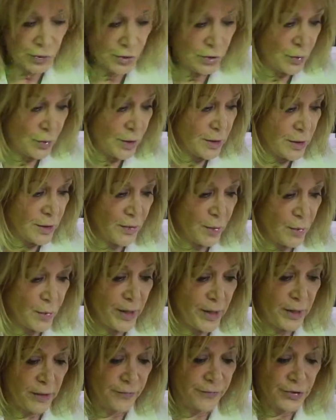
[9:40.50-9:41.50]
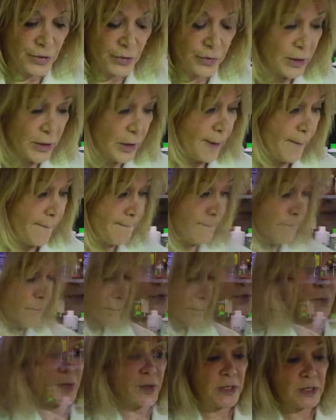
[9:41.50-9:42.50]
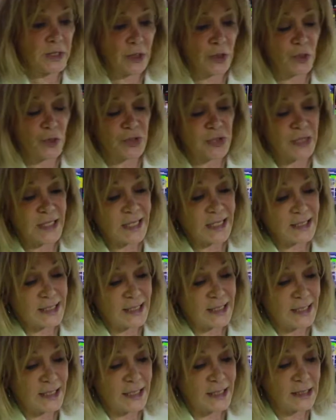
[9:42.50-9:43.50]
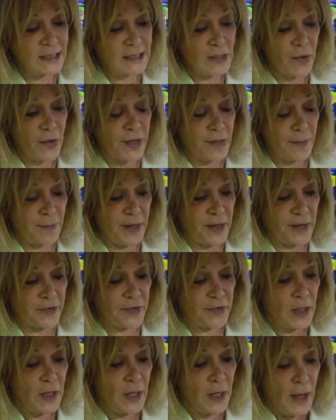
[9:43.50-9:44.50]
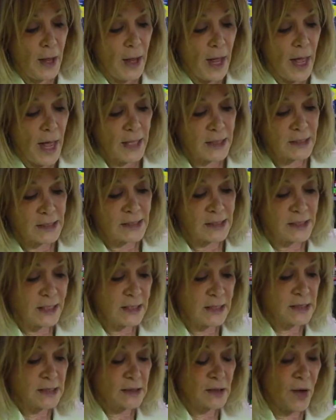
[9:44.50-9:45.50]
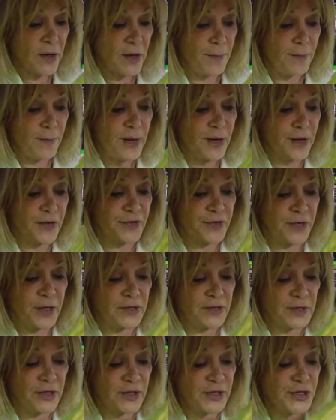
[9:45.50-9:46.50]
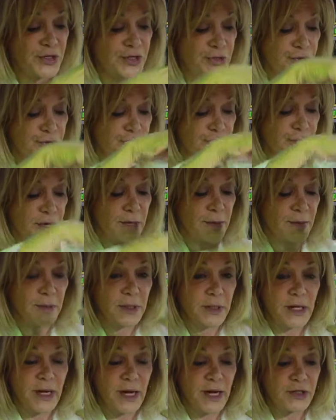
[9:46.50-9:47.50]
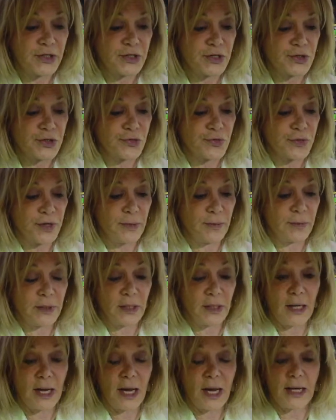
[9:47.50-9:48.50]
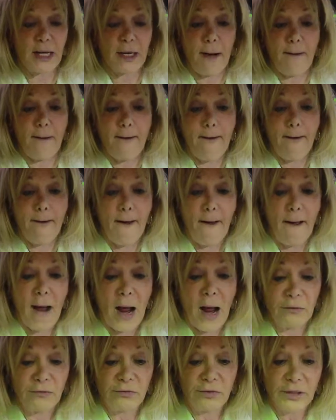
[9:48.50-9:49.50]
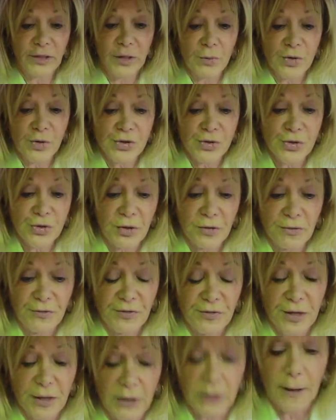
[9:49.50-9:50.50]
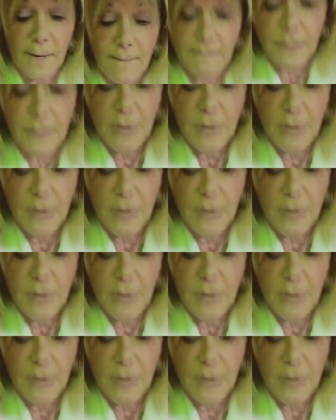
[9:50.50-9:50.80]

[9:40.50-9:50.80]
you another way of doing it. This is with using a seed starter mix. And a seed starter mix is extremely, extremely light. I really wish you can feel it.